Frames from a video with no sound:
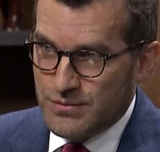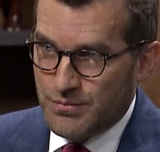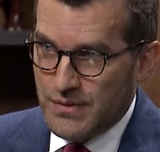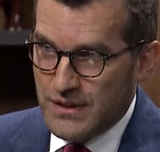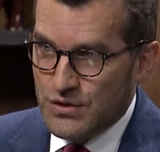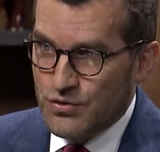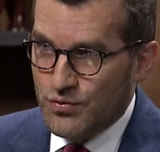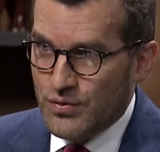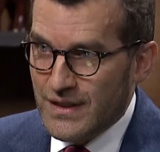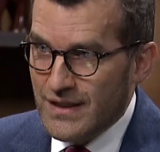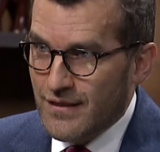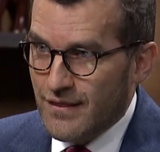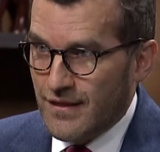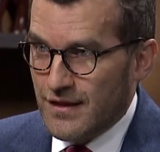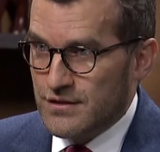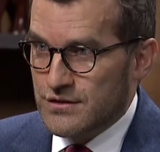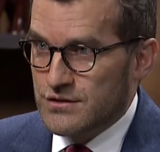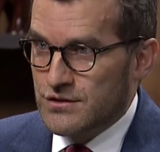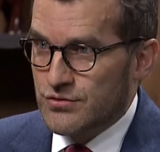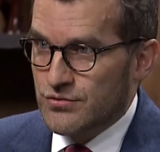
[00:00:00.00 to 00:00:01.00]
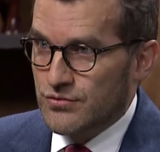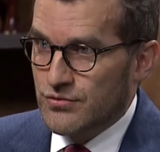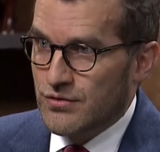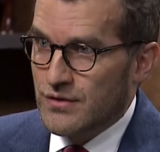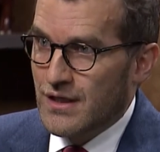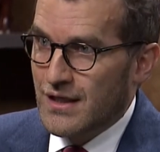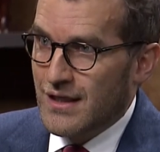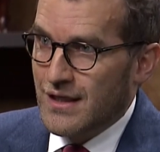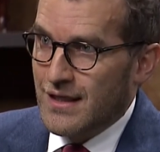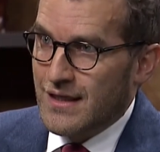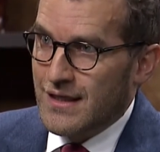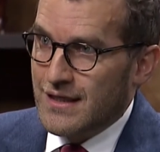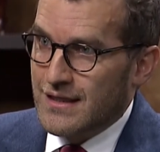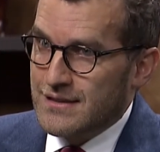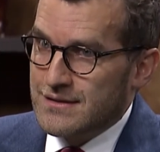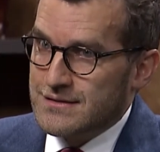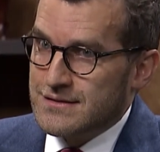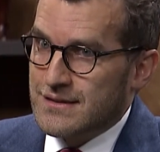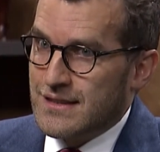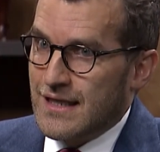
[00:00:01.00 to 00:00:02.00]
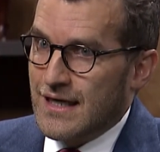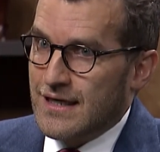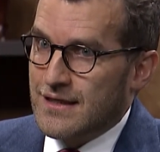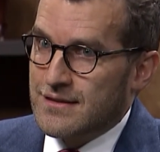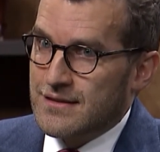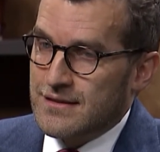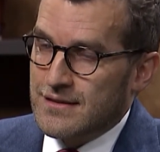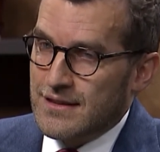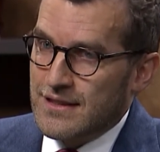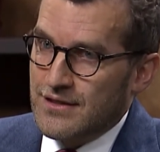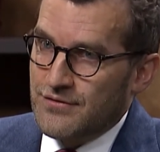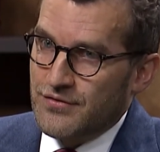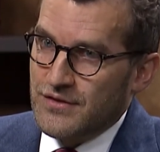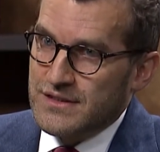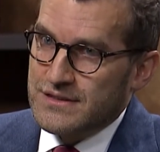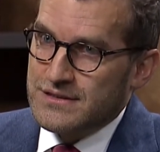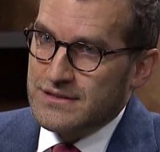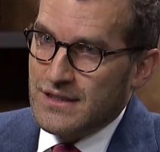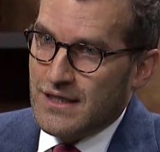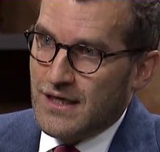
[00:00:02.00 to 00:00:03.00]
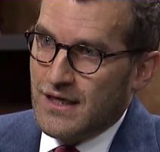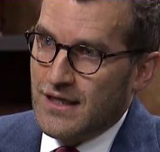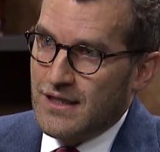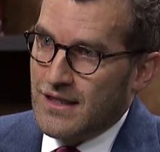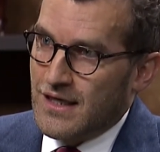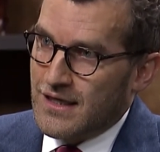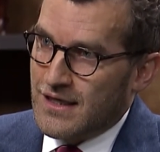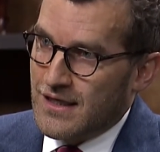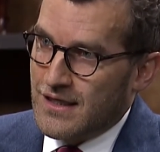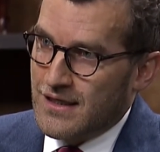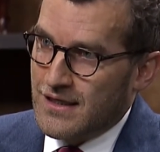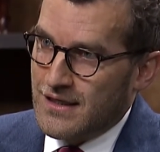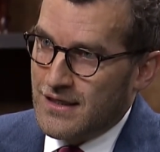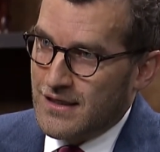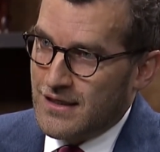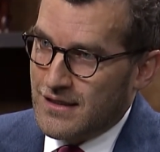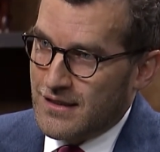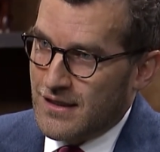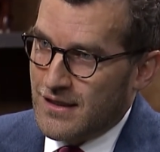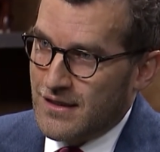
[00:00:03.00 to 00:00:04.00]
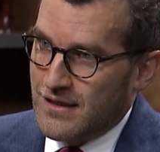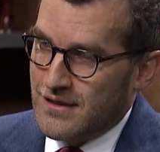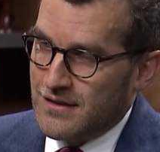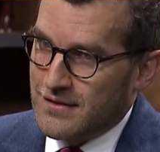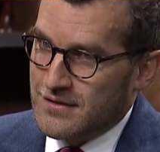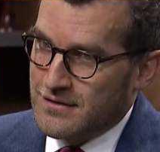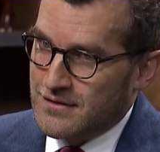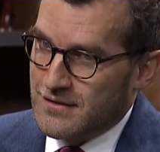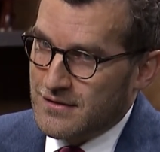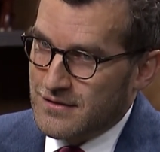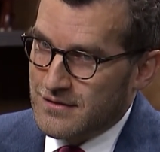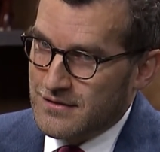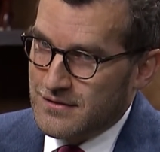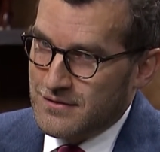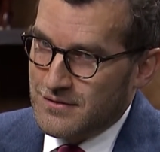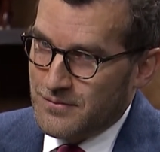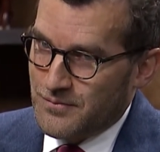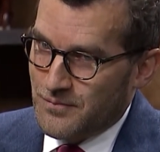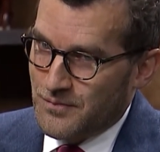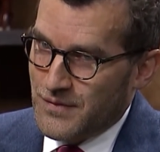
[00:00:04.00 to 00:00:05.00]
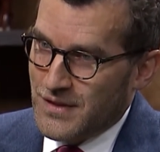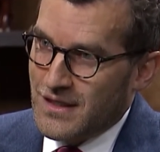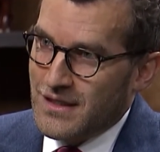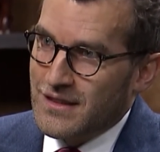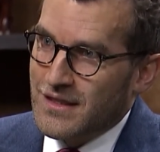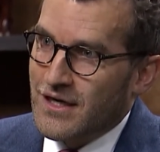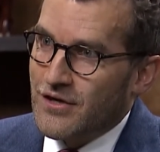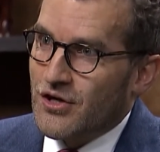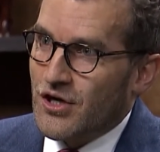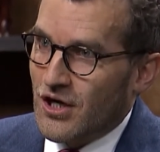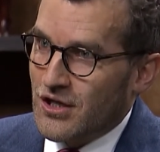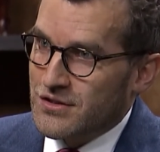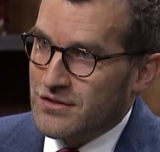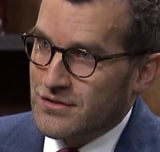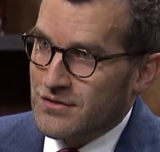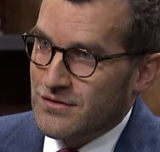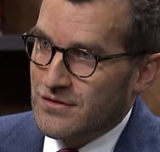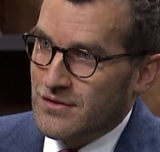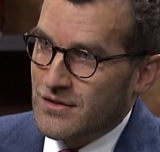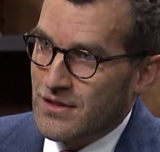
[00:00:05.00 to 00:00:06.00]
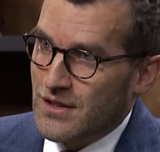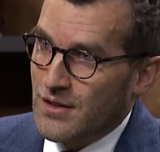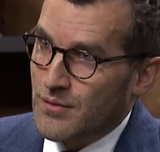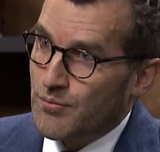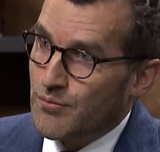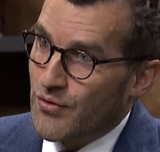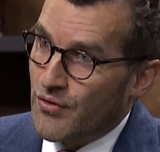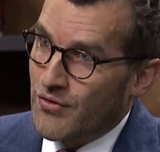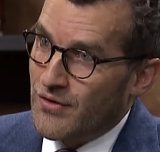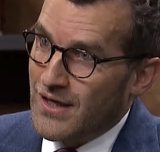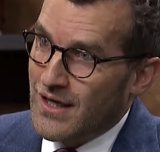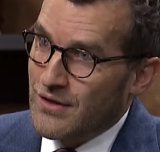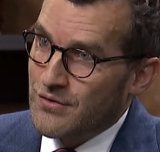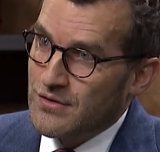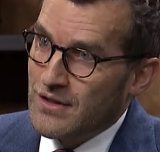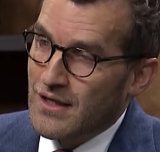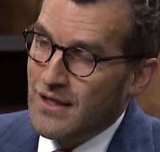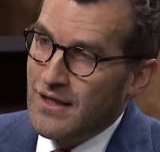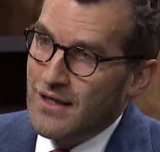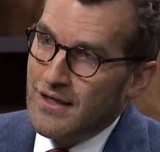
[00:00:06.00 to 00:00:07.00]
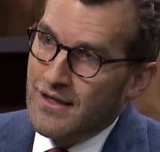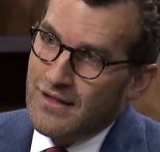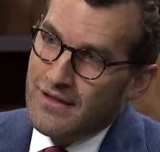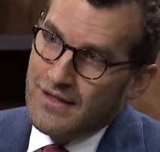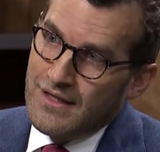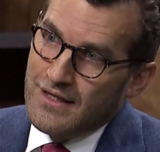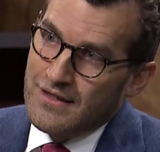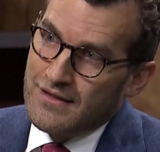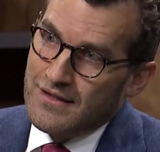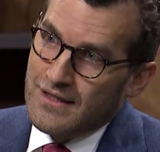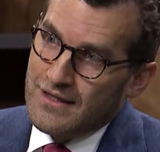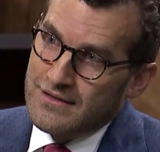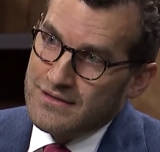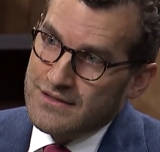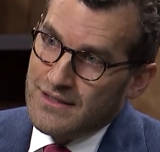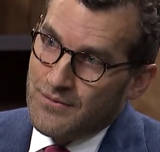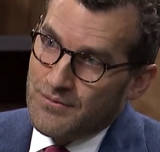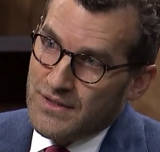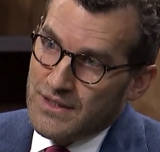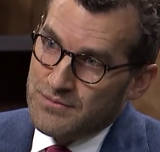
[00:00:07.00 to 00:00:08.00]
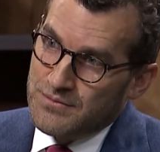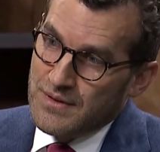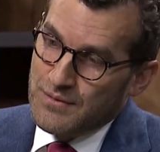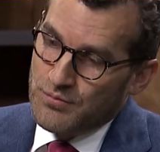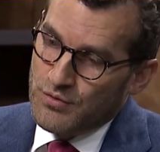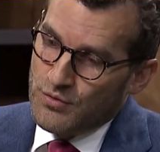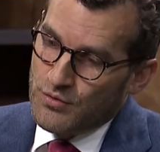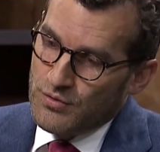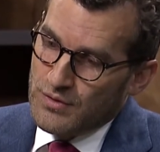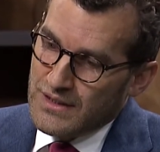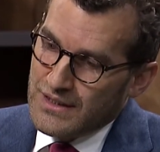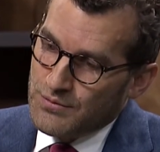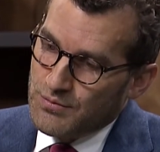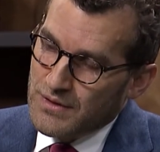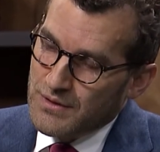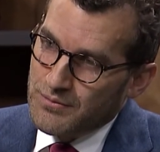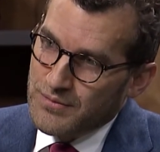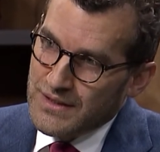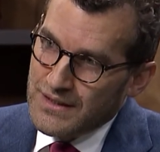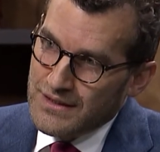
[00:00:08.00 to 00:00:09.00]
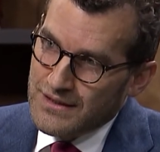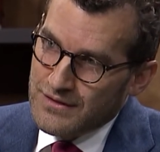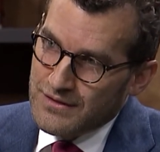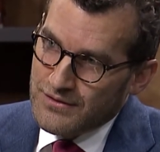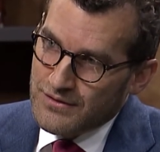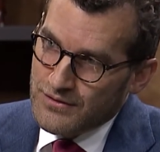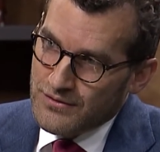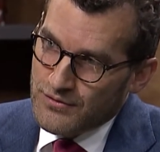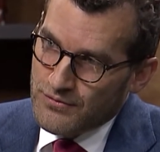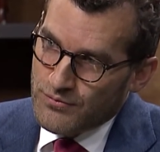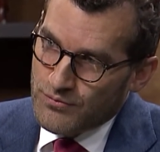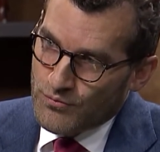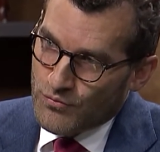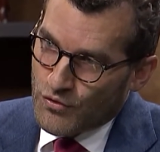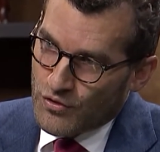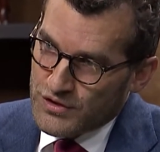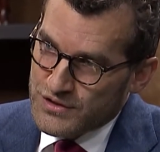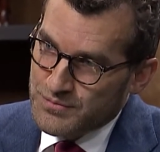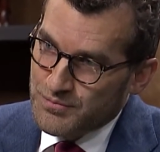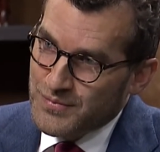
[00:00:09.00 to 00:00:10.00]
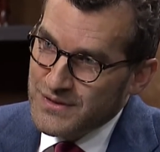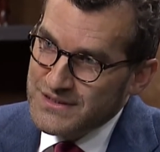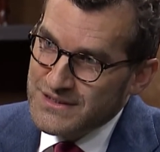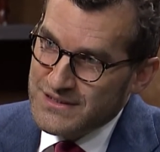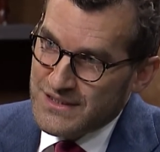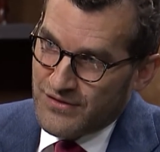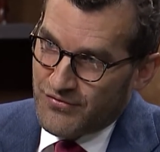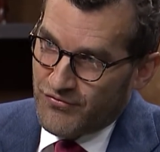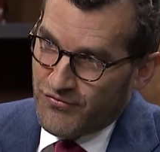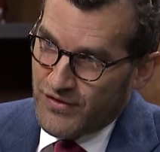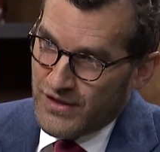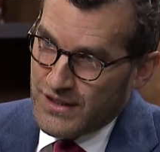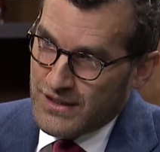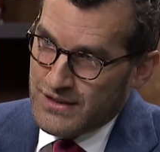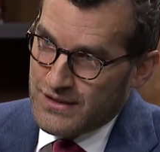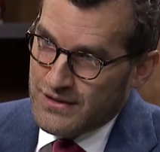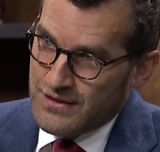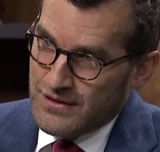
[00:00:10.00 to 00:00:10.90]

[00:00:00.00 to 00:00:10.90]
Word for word: between the two is that if it's uh, like a, a clear-cut uh, burnout, then then sometimes people it will be more specific.